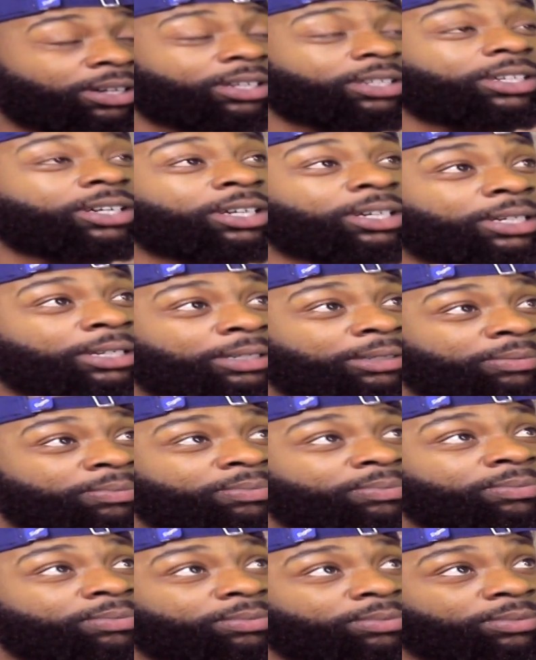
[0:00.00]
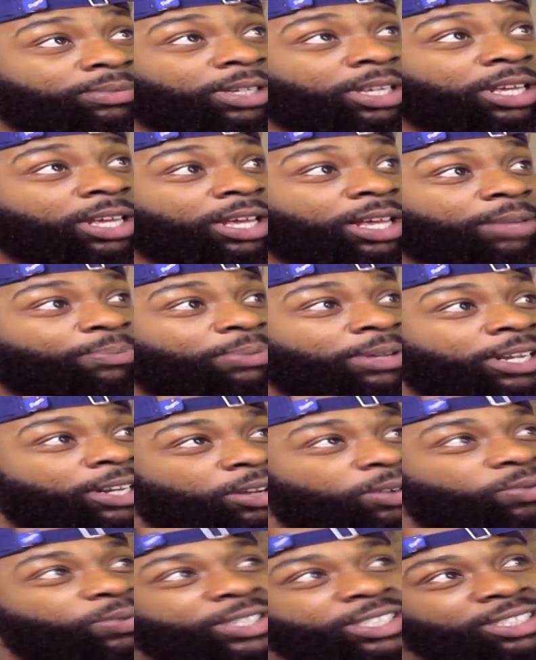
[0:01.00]
on
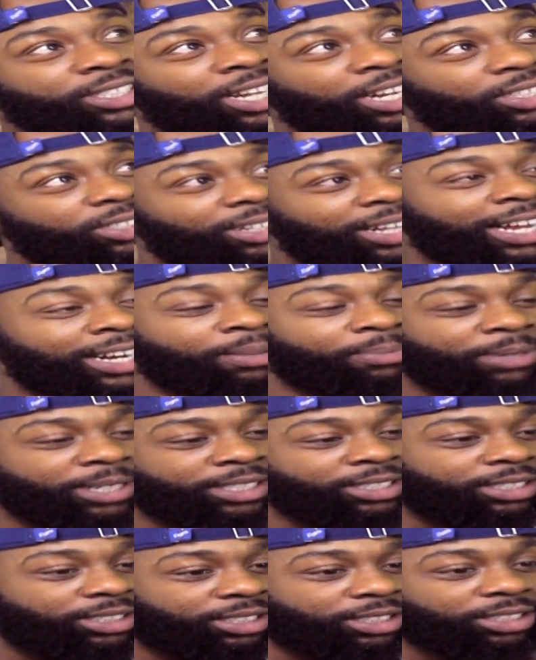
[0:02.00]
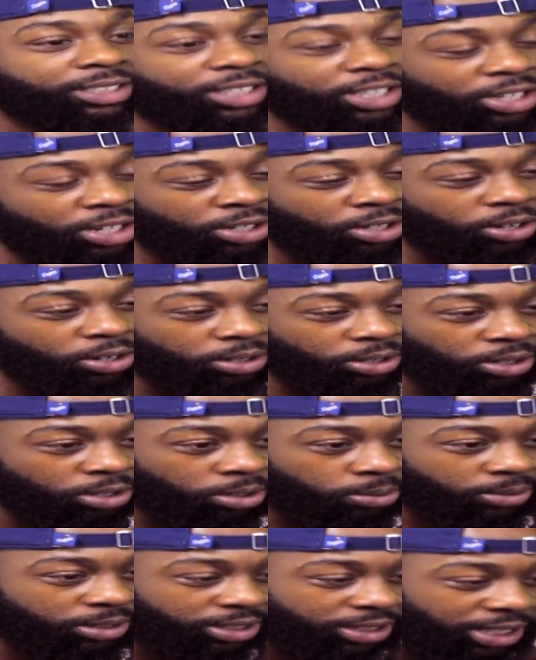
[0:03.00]
reaching out to a lot of businesses here in
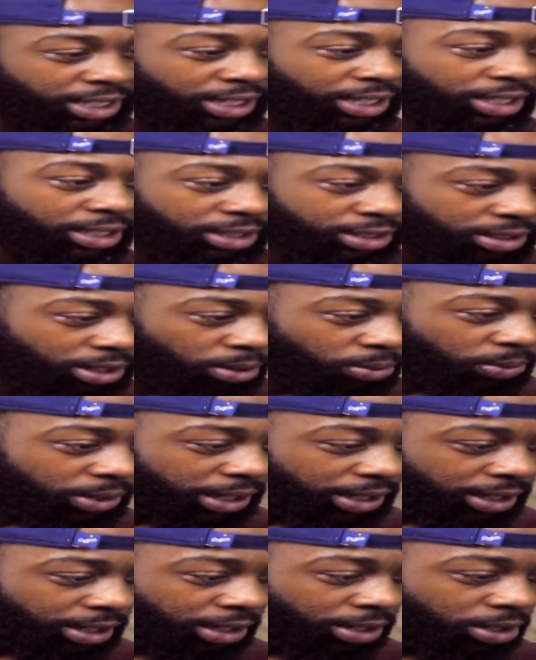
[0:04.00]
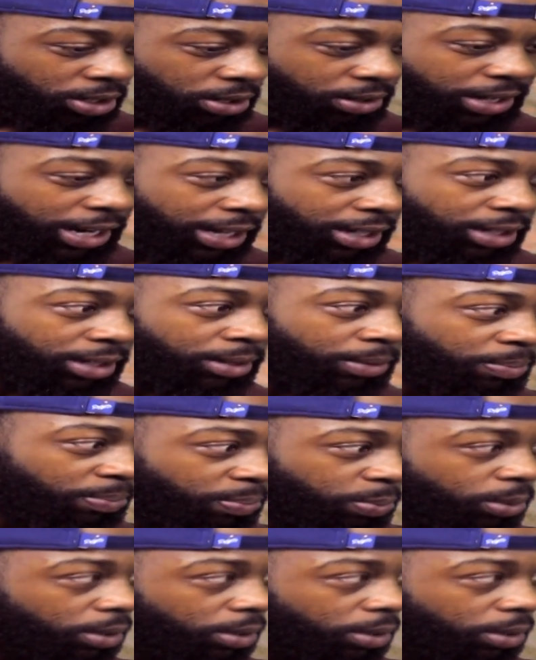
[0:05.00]
Oklahoma City so we could, kind of